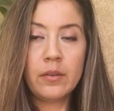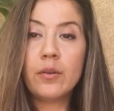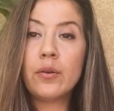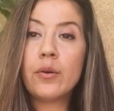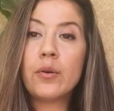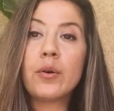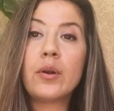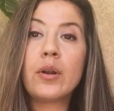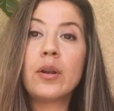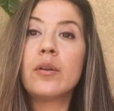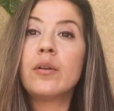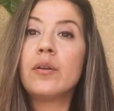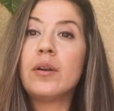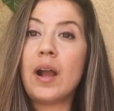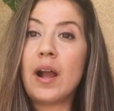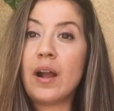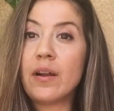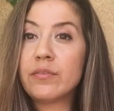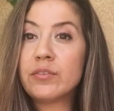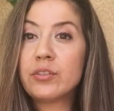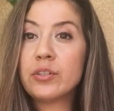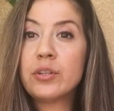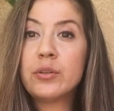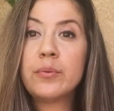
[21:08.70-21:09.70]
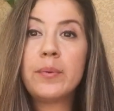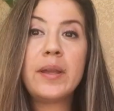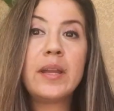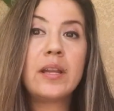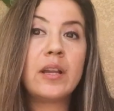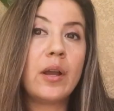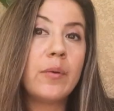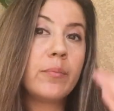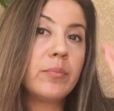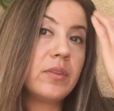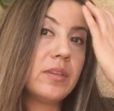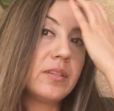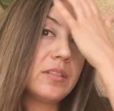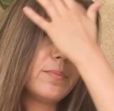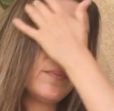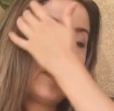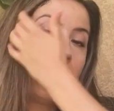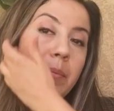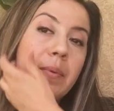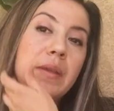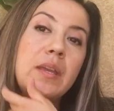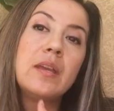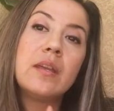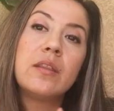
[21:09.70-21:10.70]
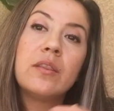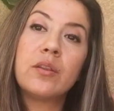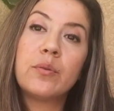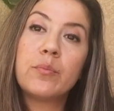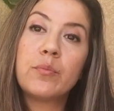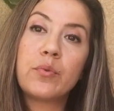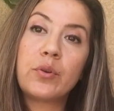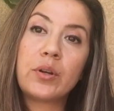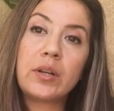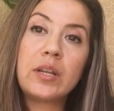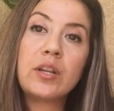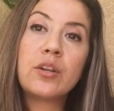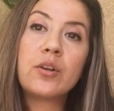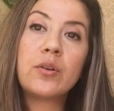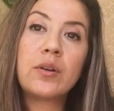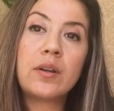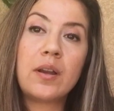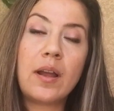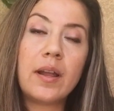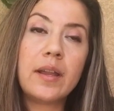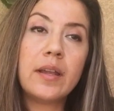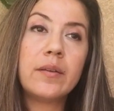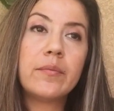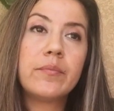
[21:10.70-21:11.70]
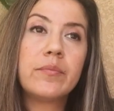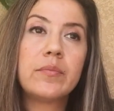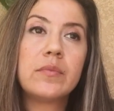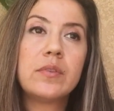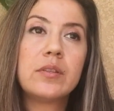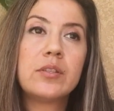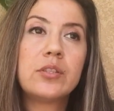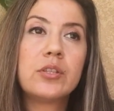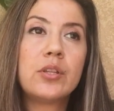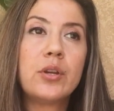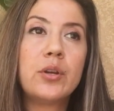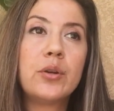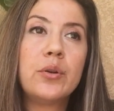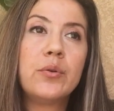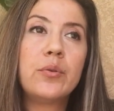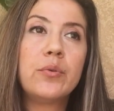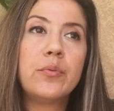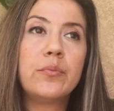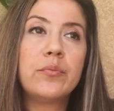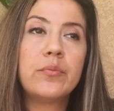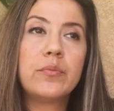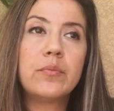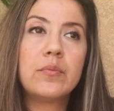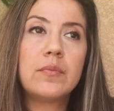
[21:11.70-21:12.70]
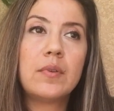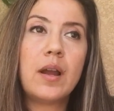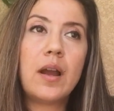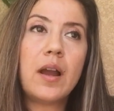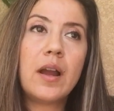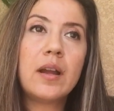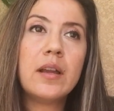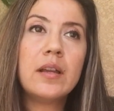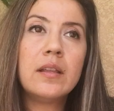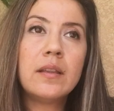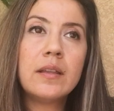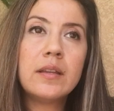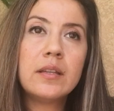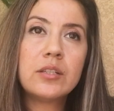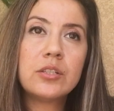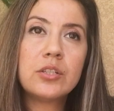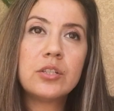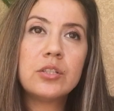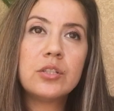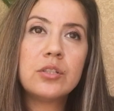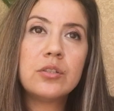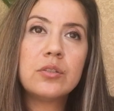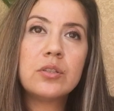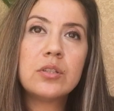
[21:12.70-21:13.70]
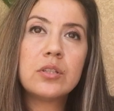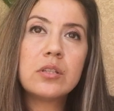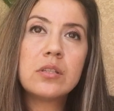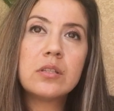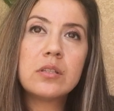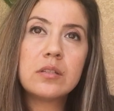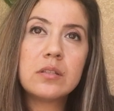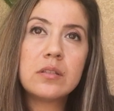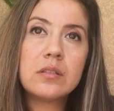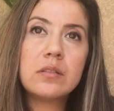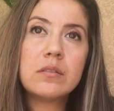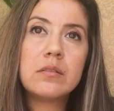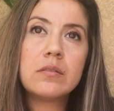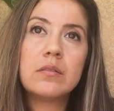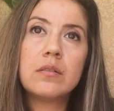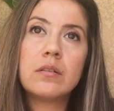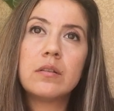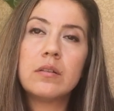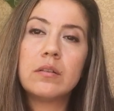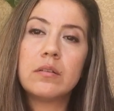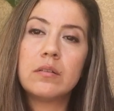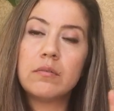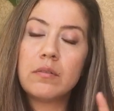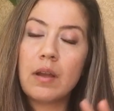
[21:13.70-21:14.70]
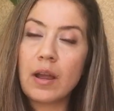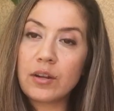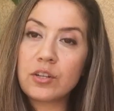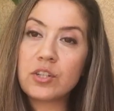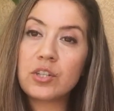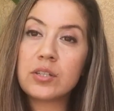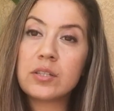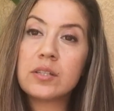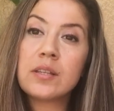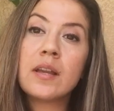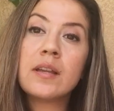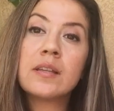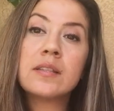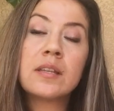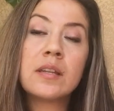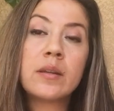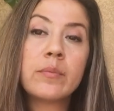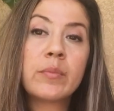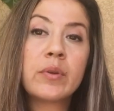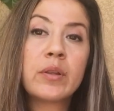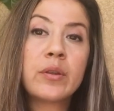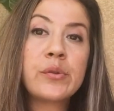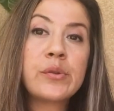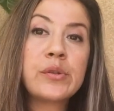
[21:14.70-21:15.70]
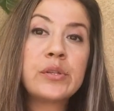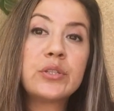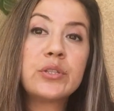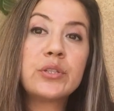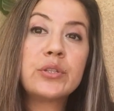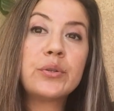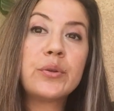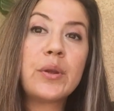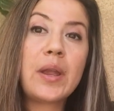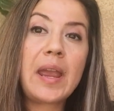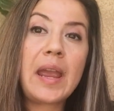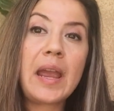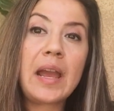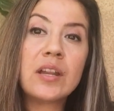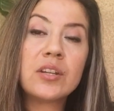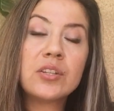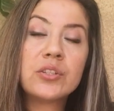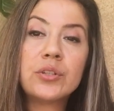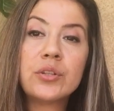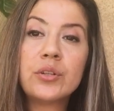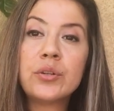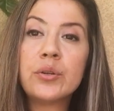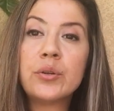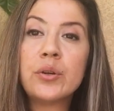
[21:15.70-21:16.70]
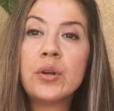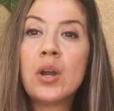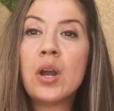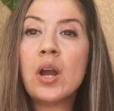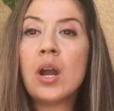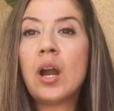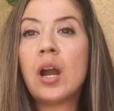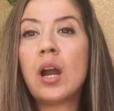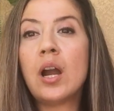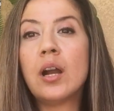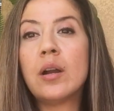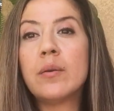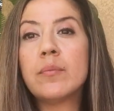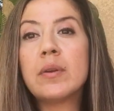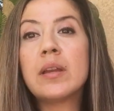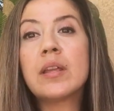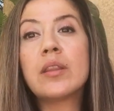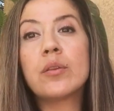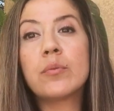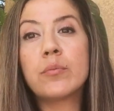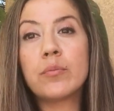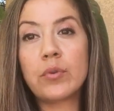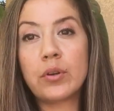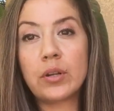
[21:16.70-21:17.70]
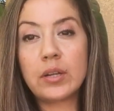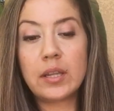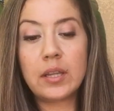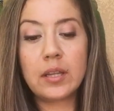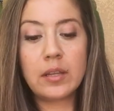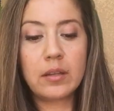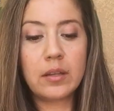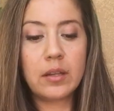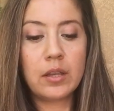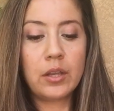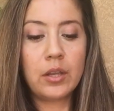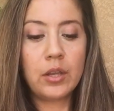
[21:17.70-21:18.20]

or after you wake up, this may be in the morning or night. So I like to do this exercise that I'm going to hand you in the morning.